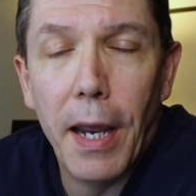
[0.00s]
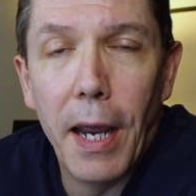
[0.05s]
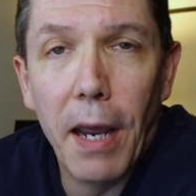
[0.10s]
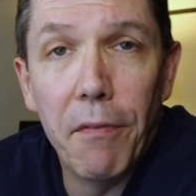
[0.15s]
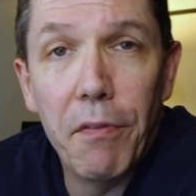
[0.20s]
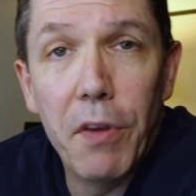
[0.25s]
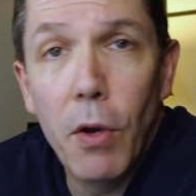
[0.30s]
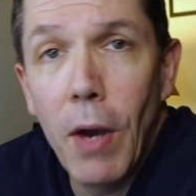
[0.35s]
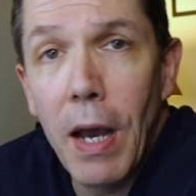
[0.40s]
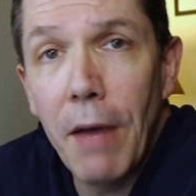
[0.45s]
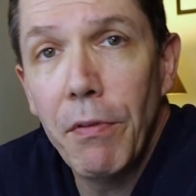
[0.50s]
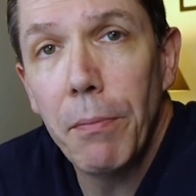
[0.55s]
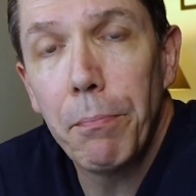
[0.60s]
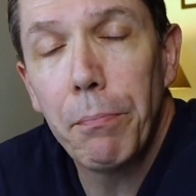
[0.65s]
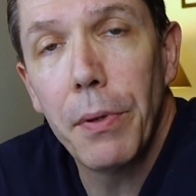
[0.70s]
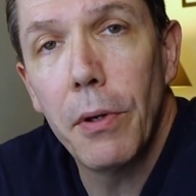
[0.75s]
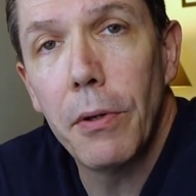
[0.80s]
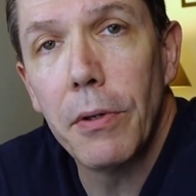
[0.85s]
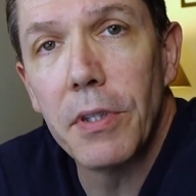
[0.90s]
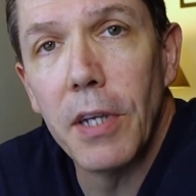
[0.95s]
If you haven't
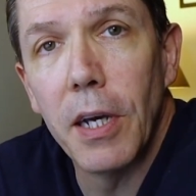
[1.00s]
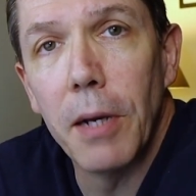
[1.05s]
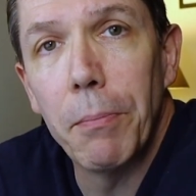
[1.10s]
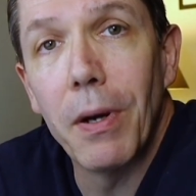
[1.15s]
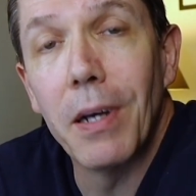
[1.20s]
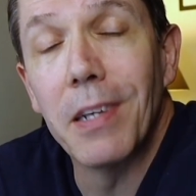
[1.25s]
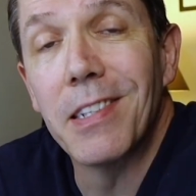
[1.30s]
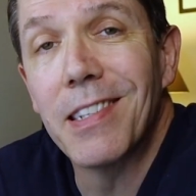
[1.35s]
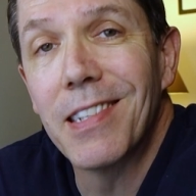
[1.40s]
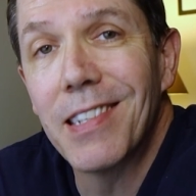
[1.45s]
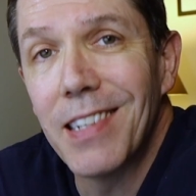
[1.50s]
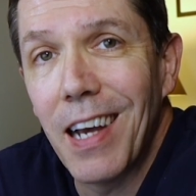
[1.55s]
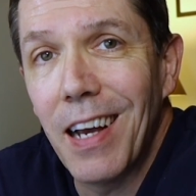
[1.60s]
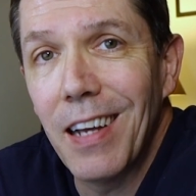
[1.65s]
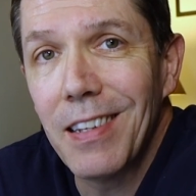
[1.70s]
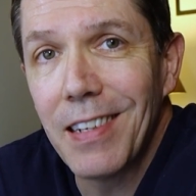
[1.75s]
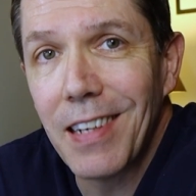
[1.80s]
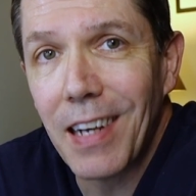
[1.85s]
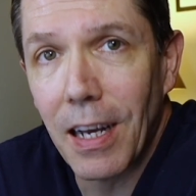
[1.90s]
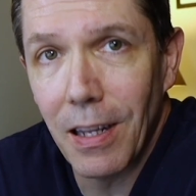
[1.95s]
built up a
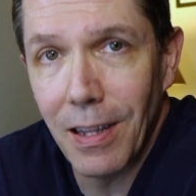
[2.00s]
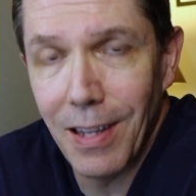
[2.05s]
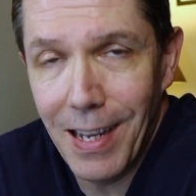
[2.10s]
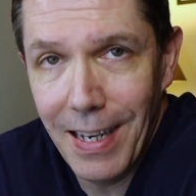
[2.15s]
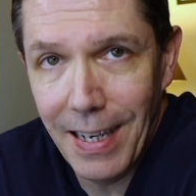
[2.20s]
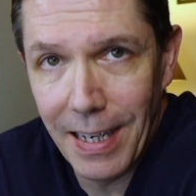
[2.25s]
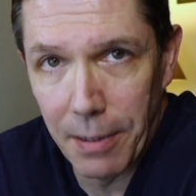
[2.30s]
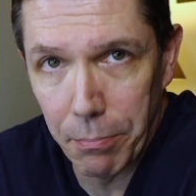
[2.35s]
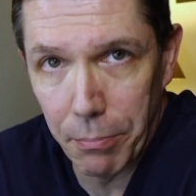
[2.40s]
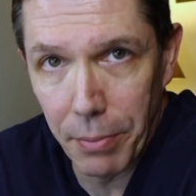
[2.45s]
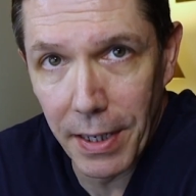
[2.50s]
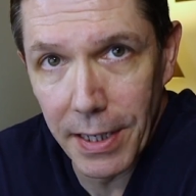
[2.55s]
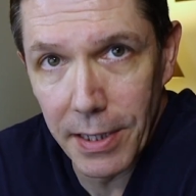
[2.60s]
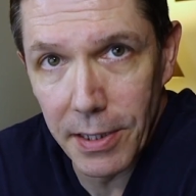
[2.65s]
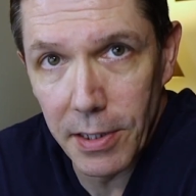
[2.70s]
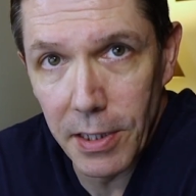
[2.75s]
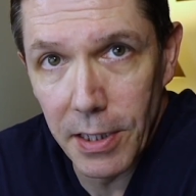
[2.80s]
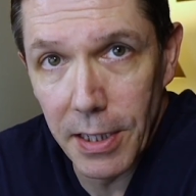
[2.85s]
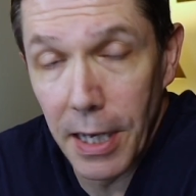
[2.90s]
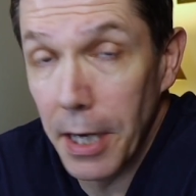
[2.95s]
solid client
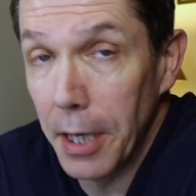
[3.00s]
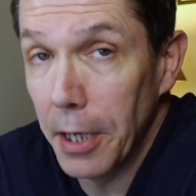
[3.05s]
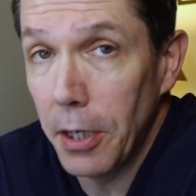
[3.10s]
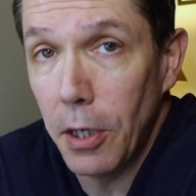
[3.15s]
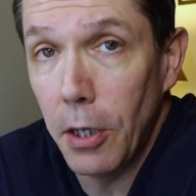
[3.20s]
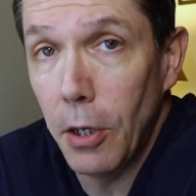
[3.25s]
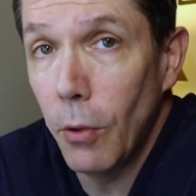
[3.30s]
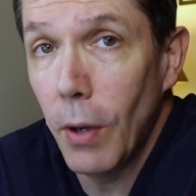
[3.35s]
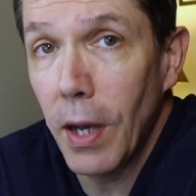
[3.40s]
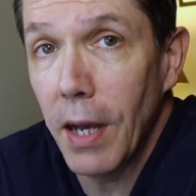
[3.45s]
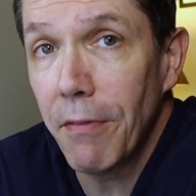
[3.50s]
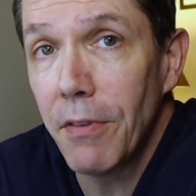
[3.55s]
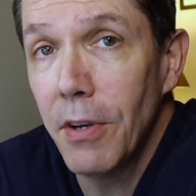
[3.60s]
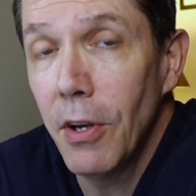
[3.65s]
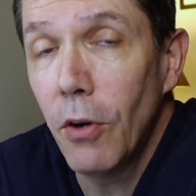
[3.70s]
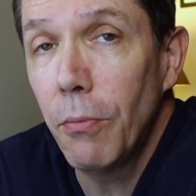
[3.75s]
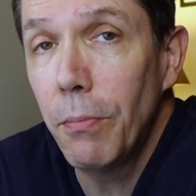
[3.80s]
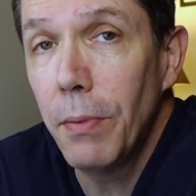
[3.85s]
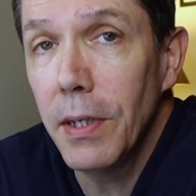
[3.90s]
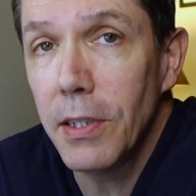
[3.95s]
base yet, you have
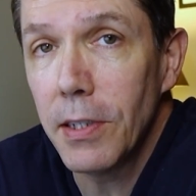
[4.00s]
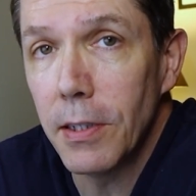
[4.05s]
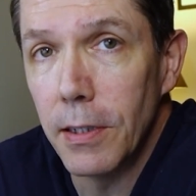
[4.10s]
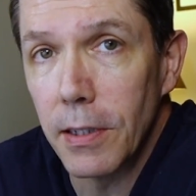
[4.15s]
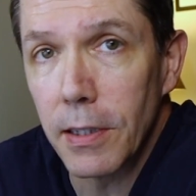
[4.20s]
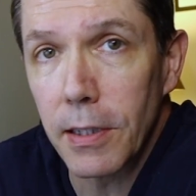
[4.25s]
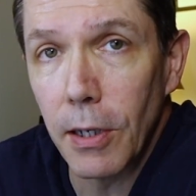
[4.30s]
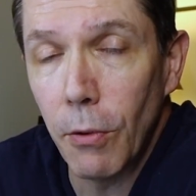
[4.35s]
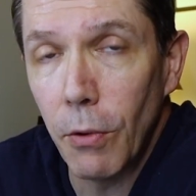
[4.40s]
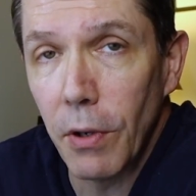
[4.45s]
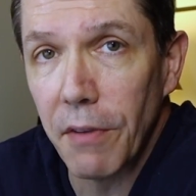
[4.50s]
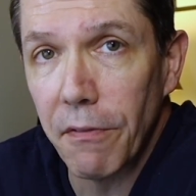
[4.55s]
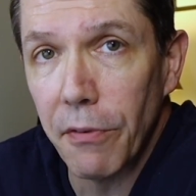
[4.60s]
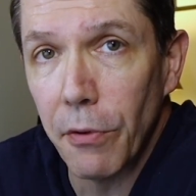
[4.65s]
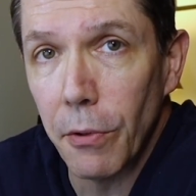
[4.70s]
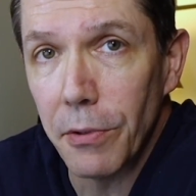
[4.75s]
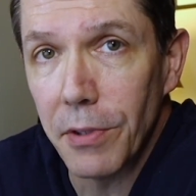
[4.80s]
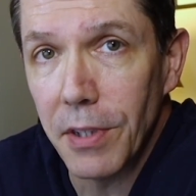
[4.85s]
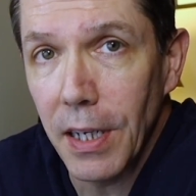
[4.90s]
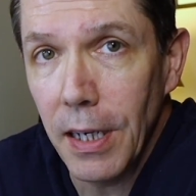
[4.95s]
no business going
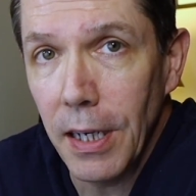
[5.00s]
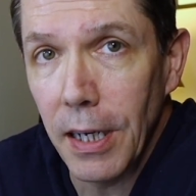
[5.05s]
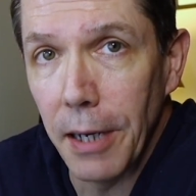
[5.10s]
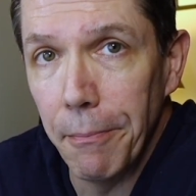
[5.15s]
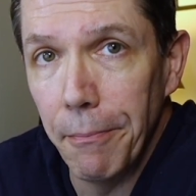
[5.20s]
full-time.